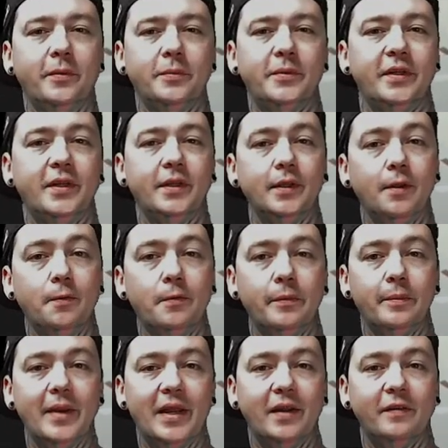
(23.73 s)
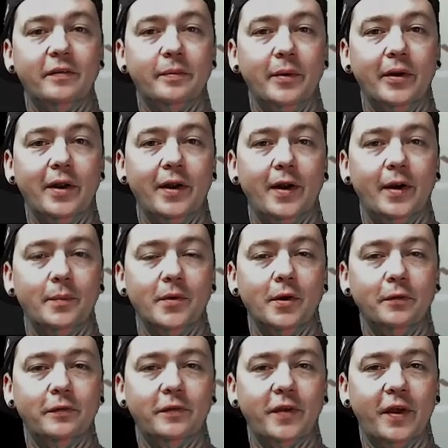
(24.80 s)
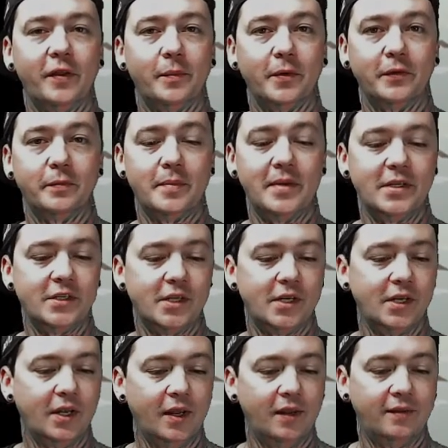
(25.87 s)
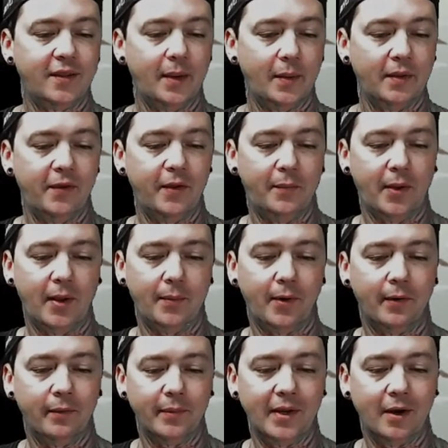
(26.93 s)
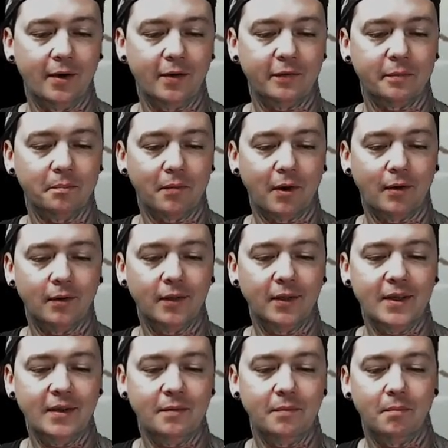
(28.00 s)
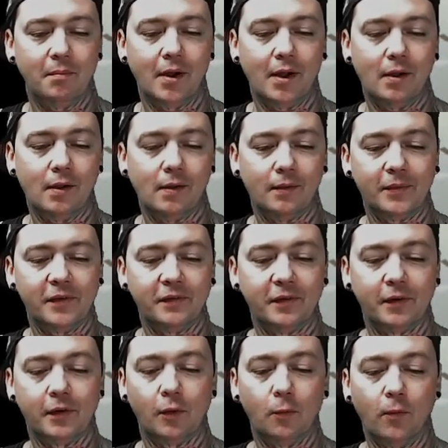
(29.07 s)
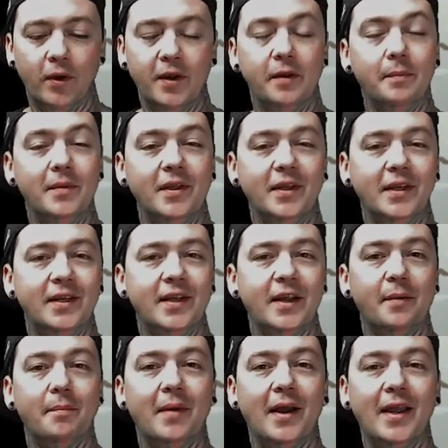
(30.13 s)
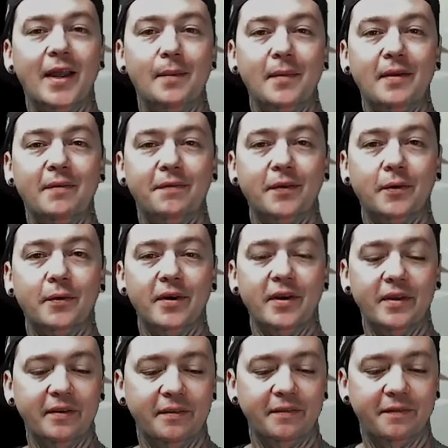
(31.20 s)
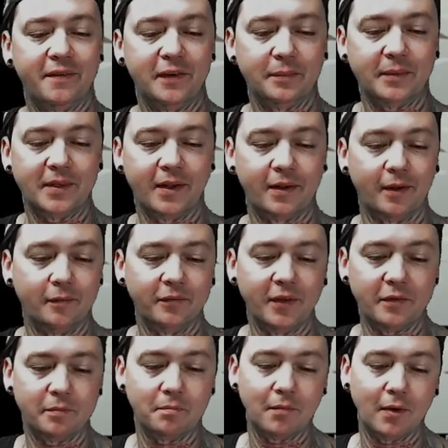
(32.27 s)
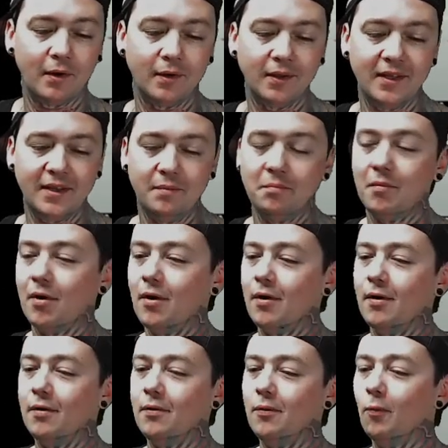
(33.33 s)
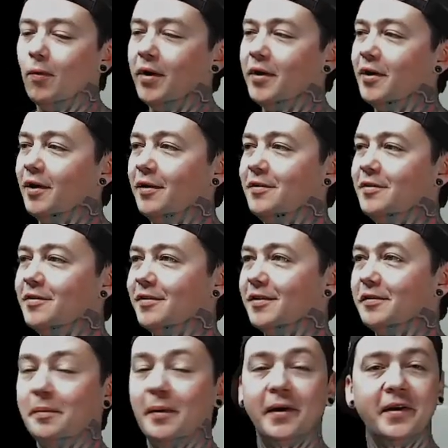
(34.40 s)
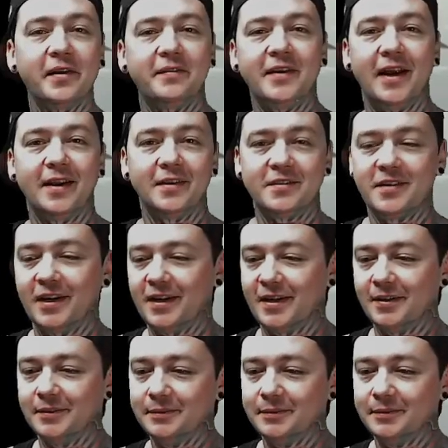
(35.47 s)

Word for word: to another local band smokeout. I'm your host, is How the Most BG. Today we have hip hop R&B artist Marly Mal with a song called One in a Million out of Miami, Florida. Facebook.com slash Marly Mal 100. Spark it up, you got. Let's check it out.